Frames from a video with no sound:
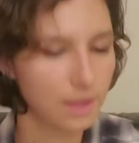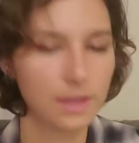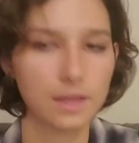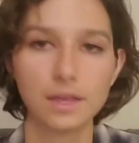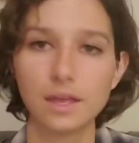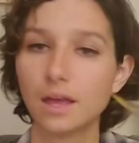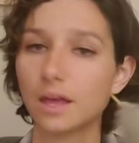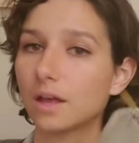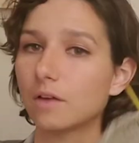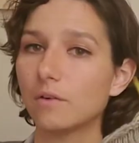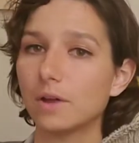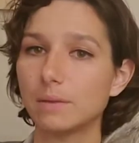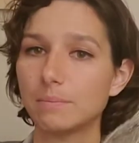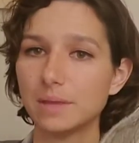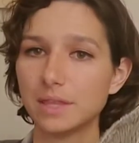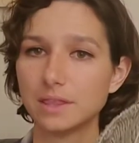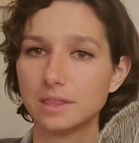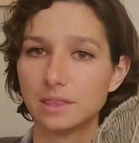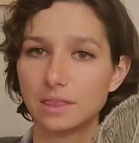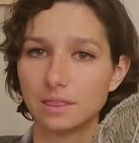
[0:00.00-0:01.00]
got quite a
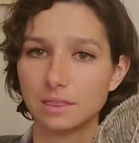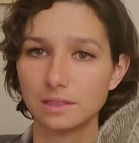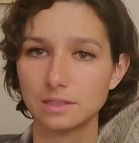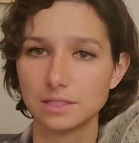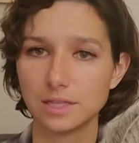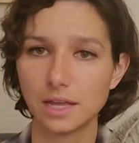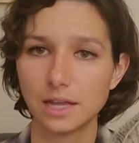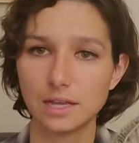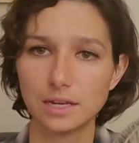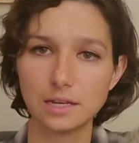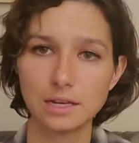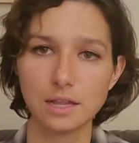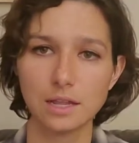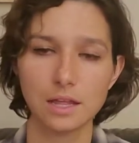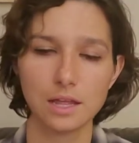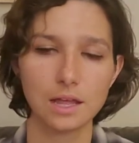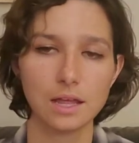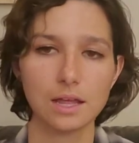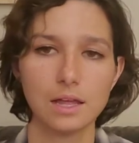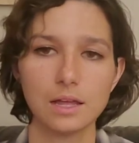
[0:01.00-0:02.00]
bit done,
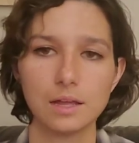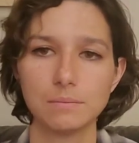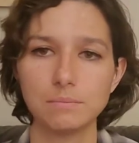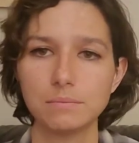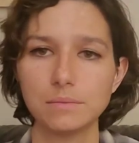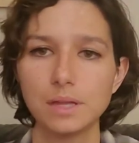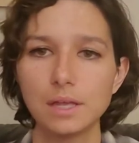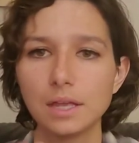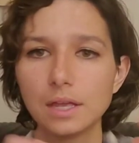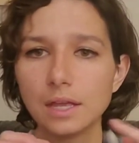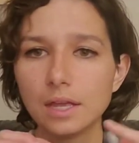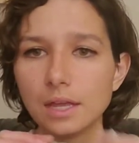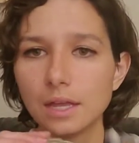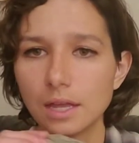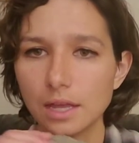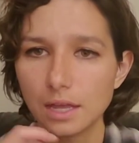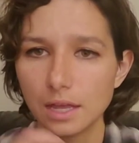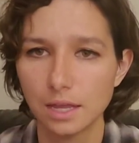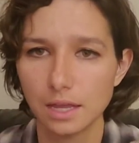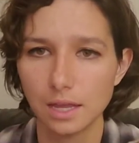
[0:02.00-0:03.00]

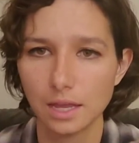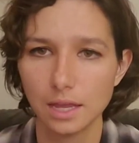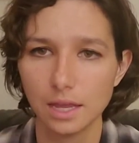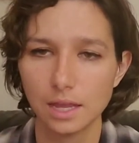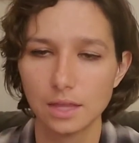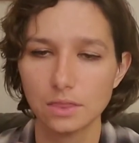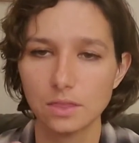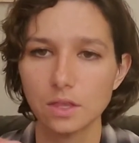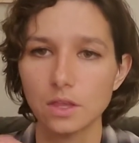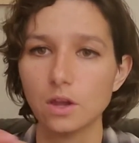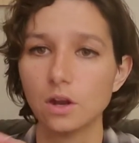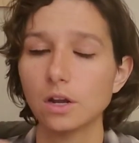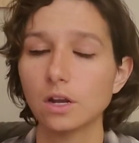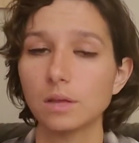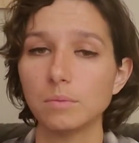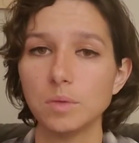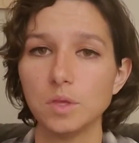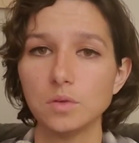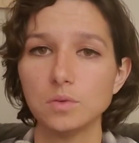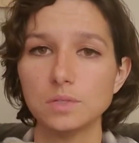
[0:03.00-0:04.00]
and the yarn
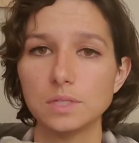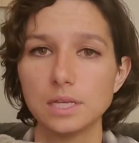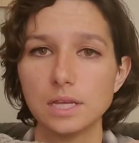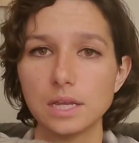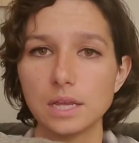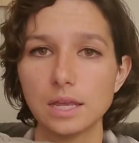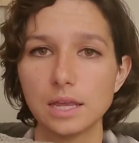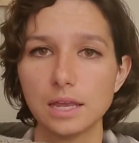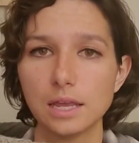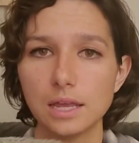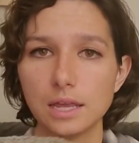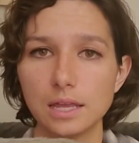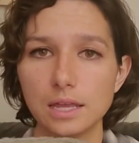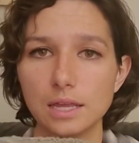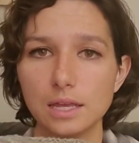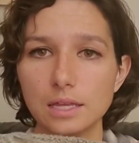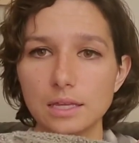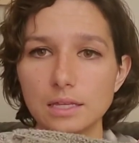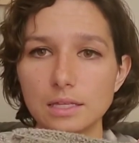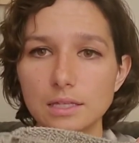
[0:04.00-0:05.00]
I'm using
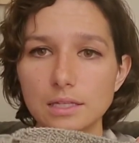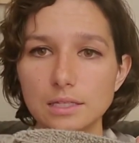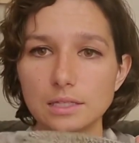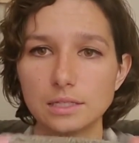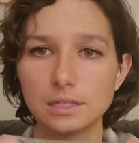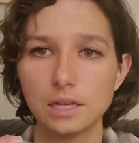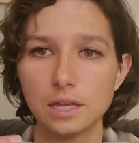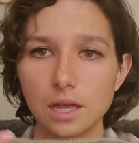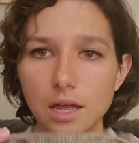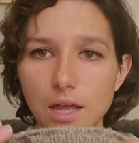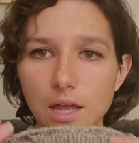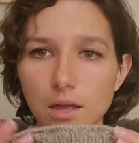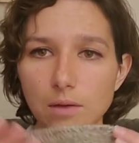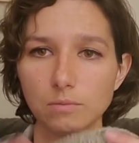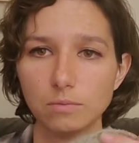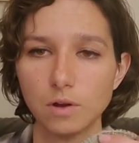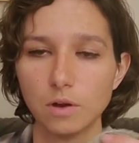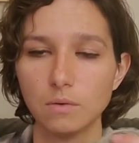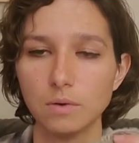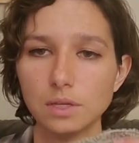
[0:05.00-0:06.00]
is
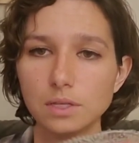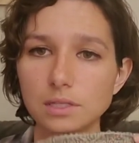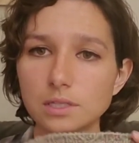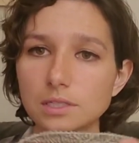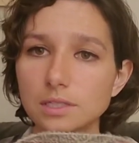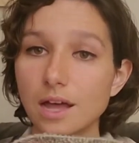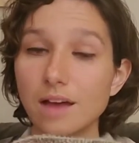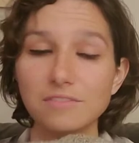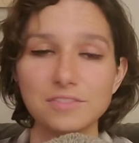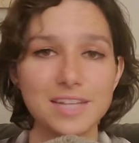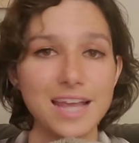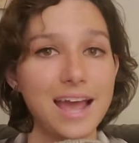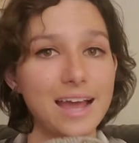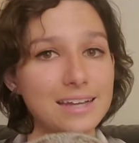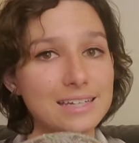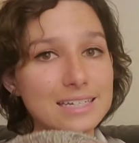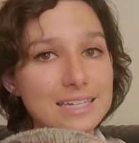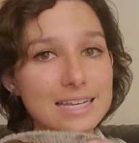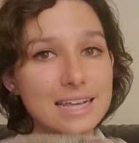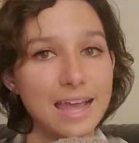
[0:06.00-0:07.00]
Rowan Soft
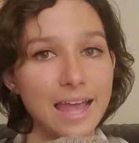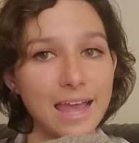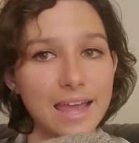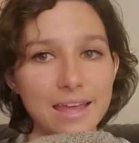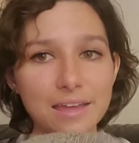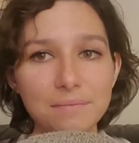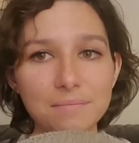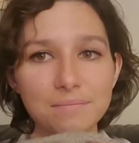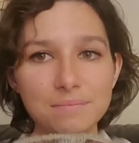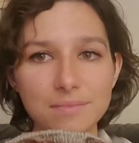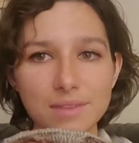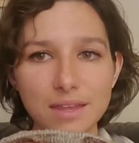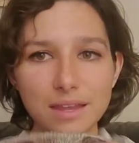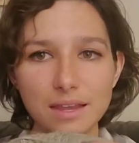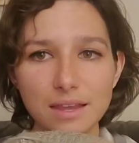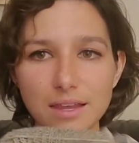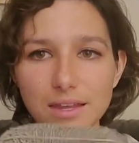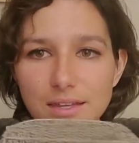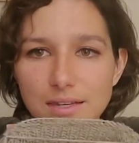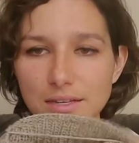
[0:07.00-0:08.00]
Yak DK.
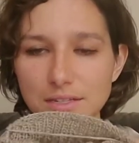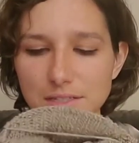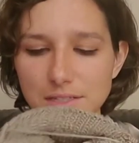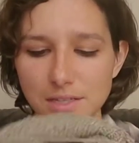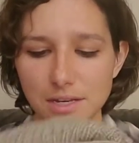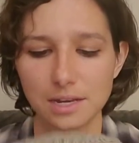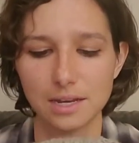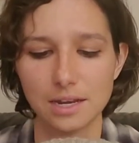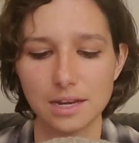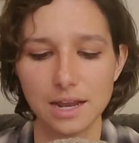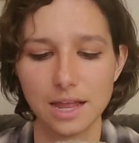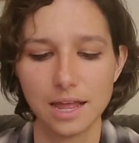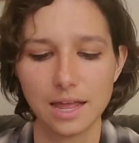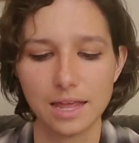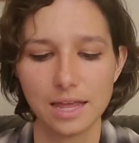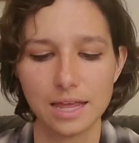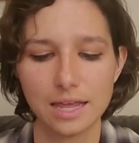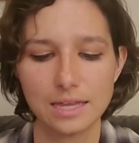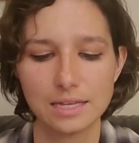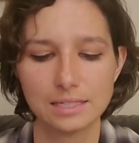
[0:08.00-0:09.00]
It's a
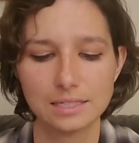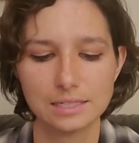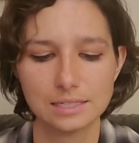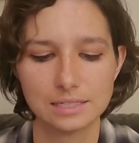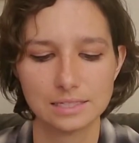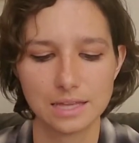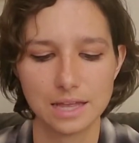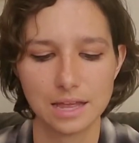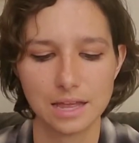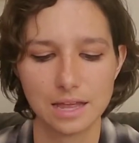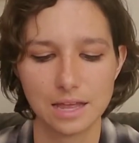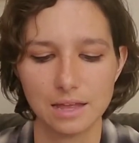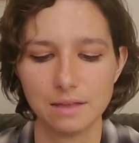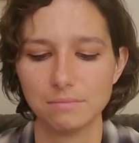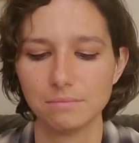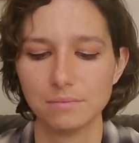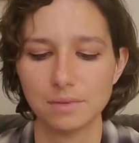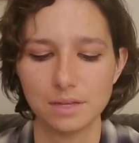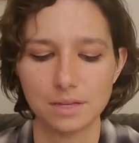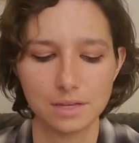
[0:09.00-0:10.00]
nice
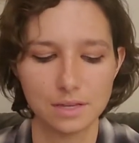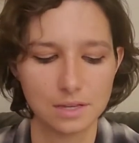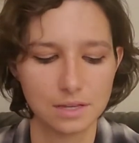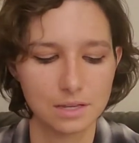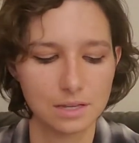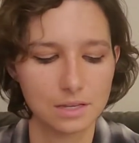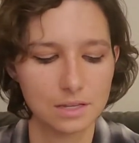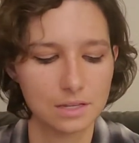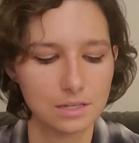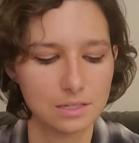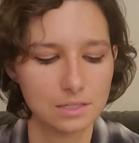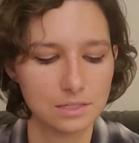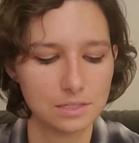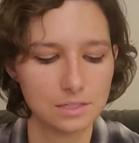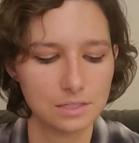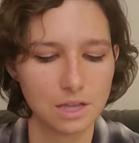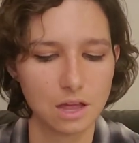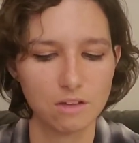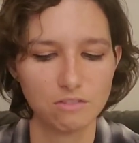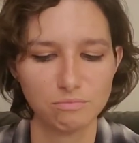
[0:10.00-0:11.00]

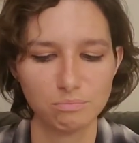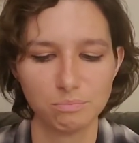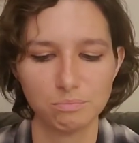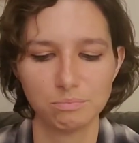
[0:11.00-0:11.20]
soft